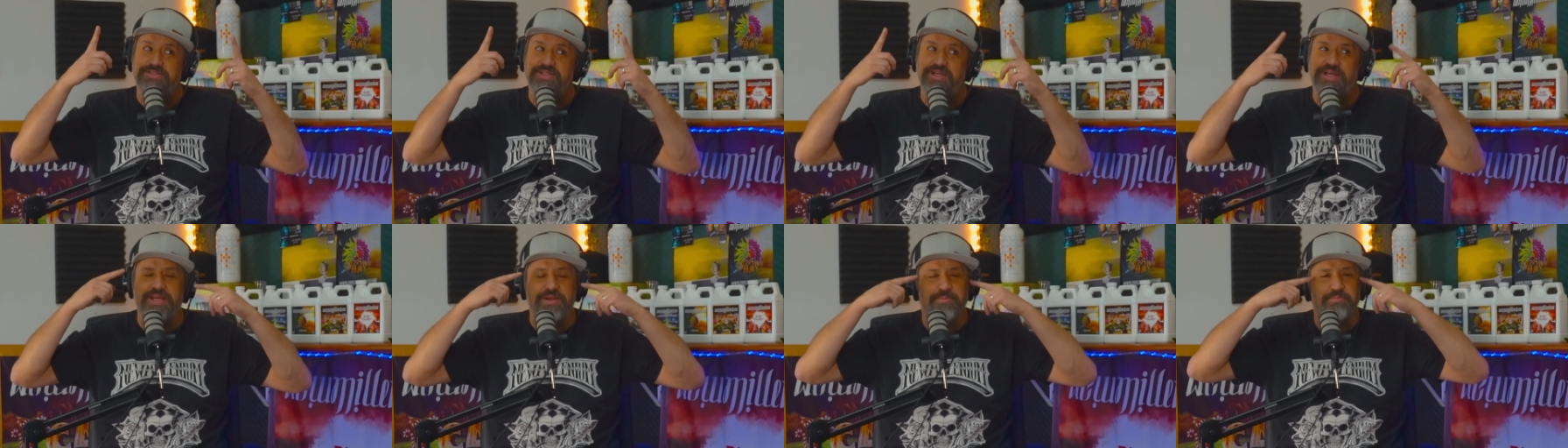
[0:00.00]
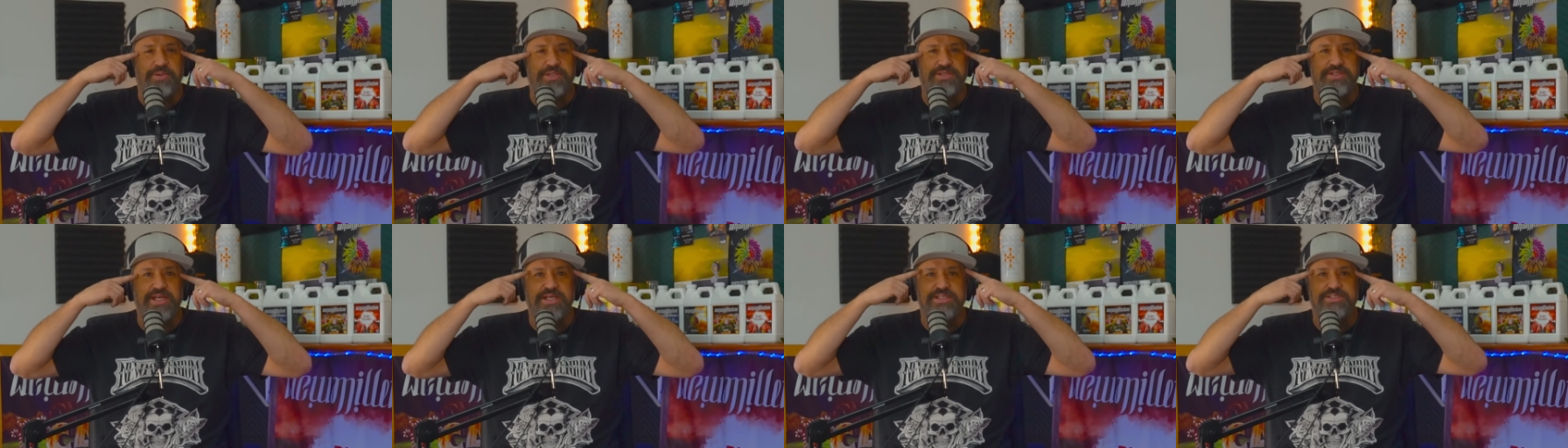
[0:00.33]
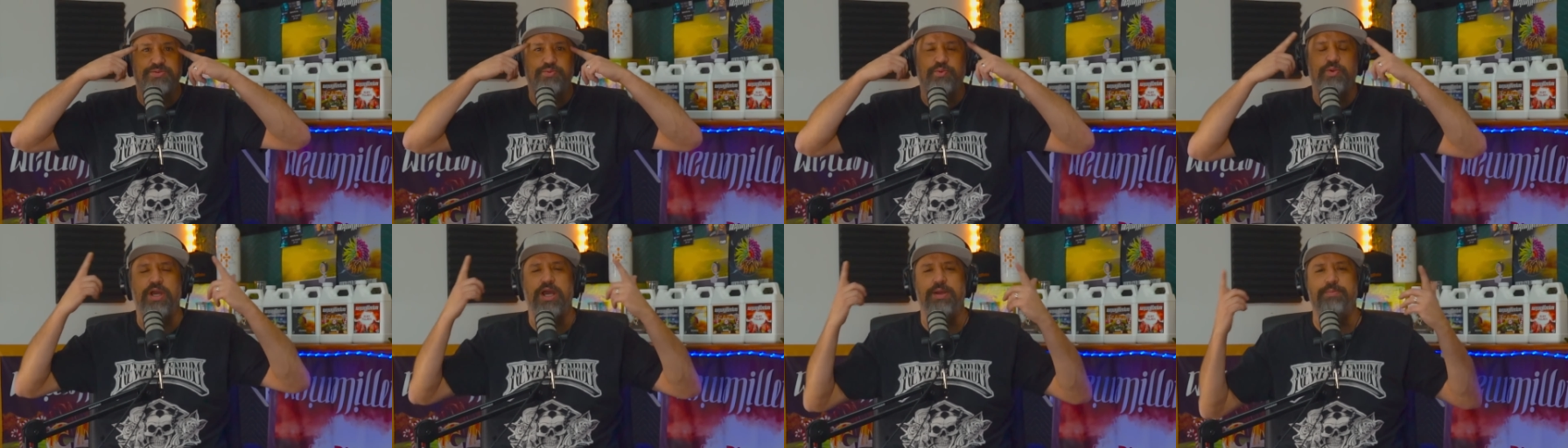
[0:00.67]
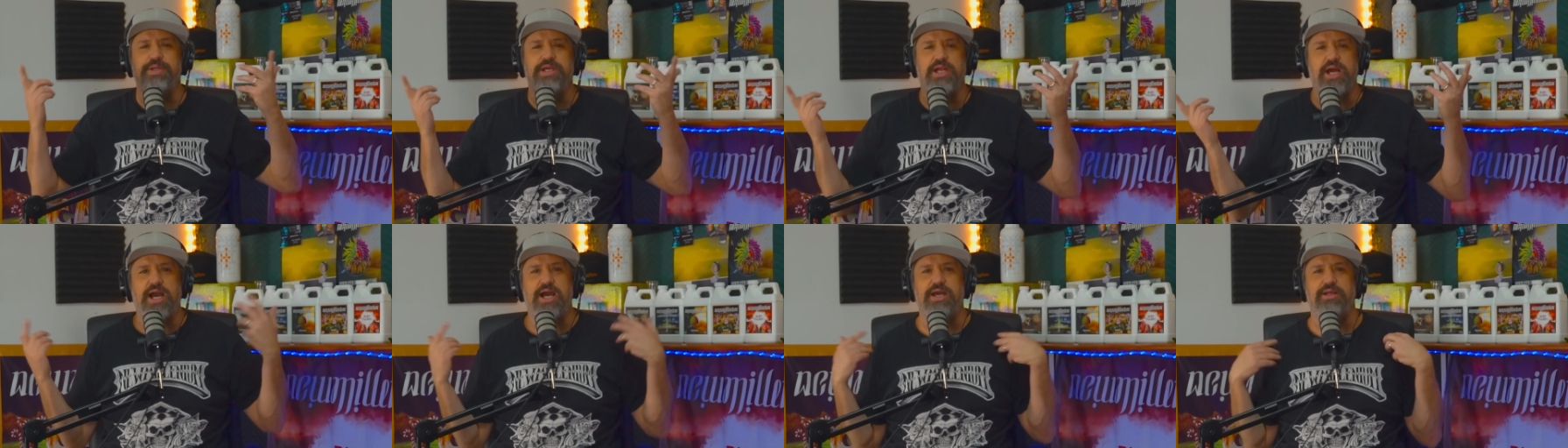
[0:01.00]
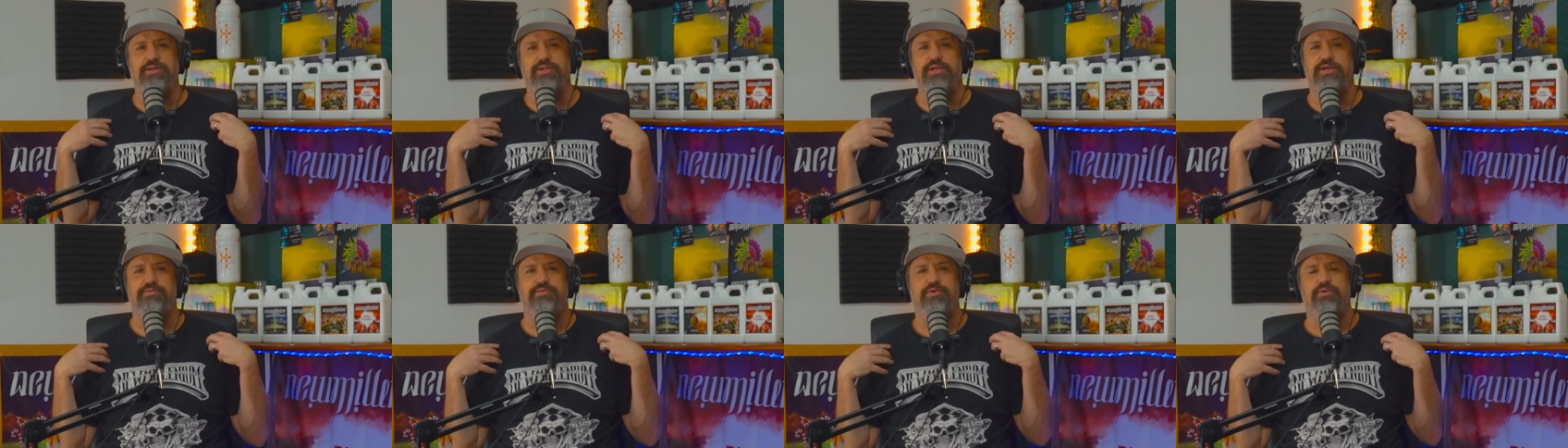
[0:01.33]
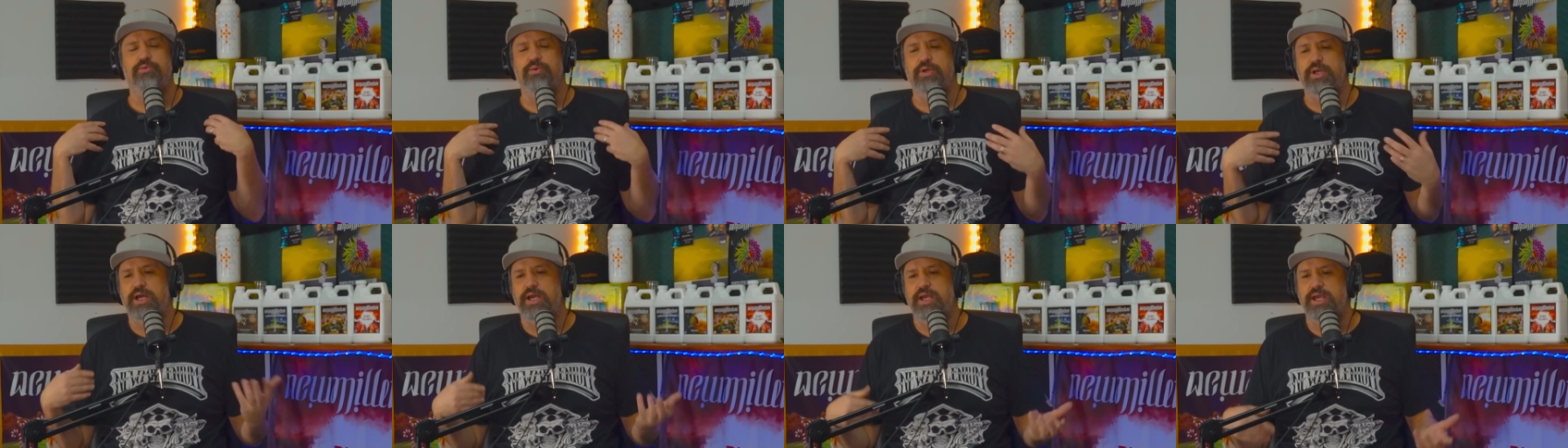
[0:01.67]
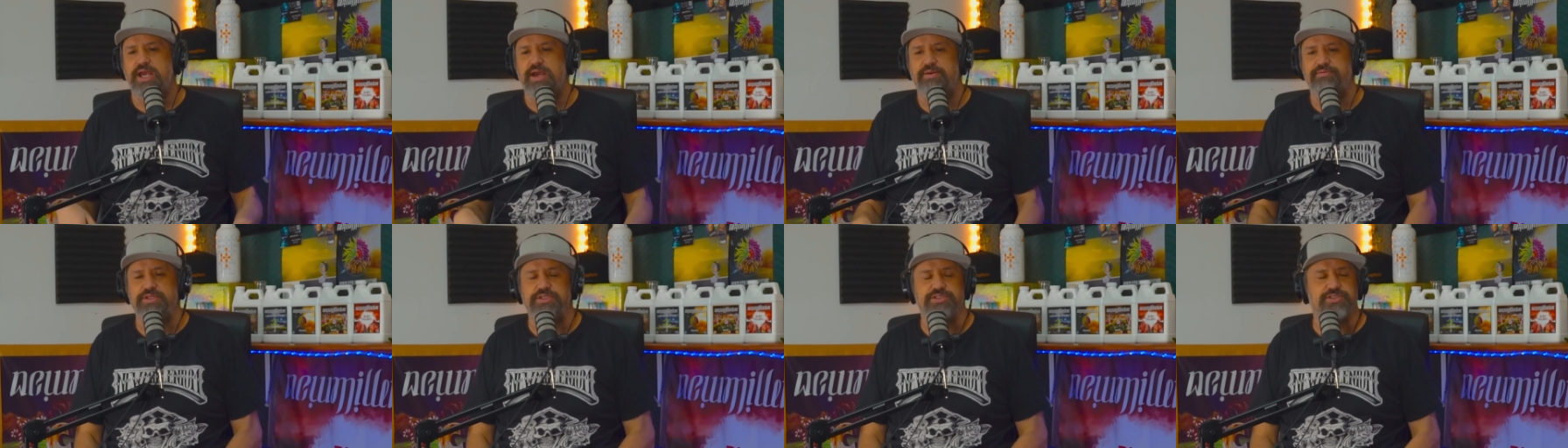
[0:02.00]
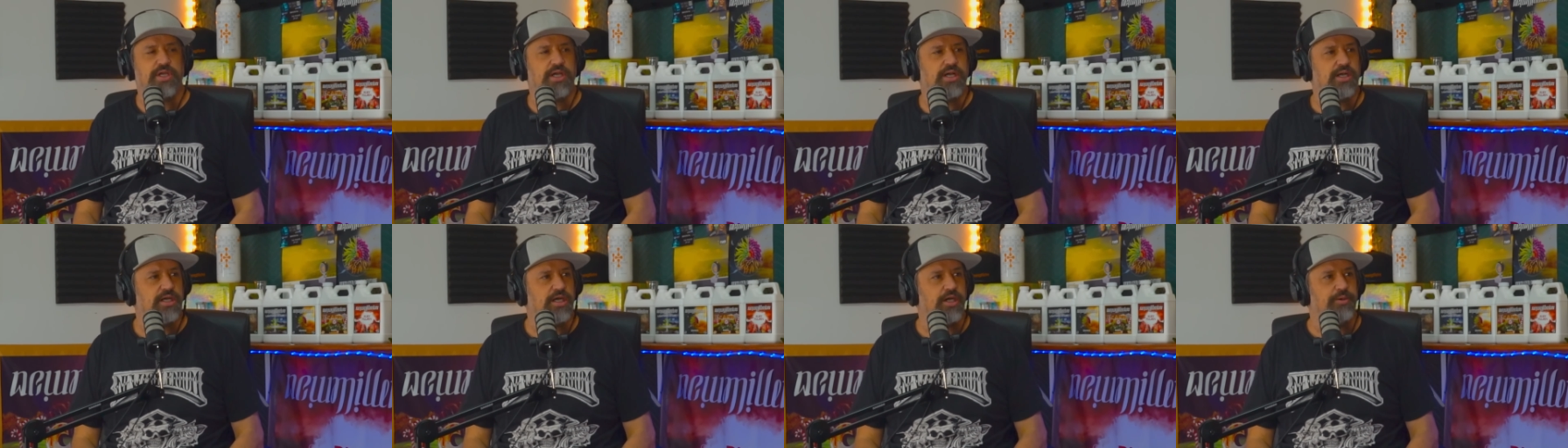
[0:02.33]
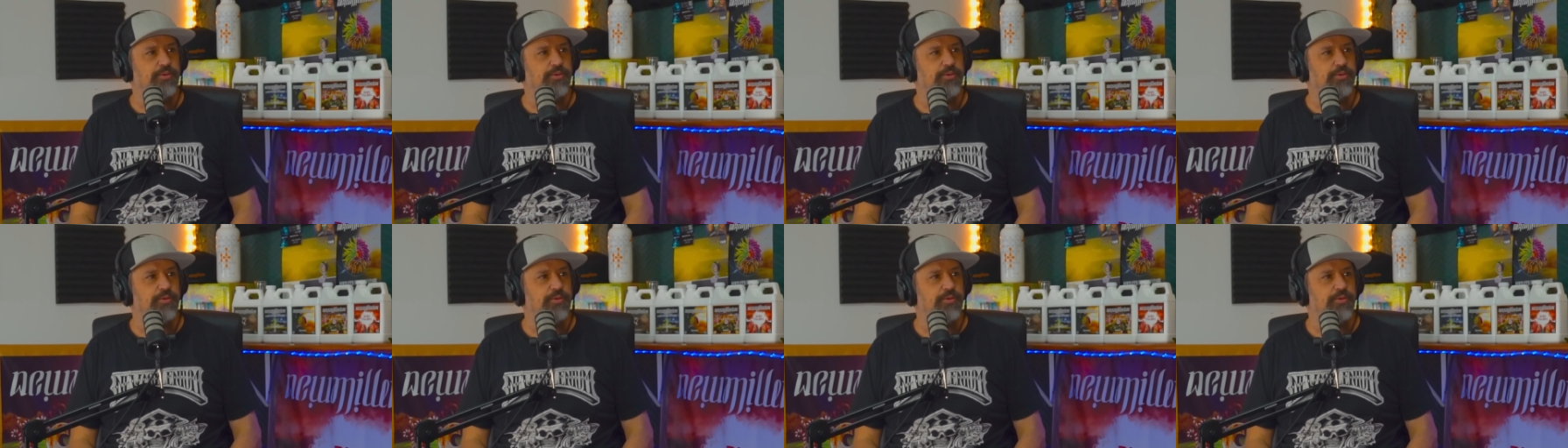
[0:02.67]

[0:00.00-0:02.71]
like it, but I love it when I have these aha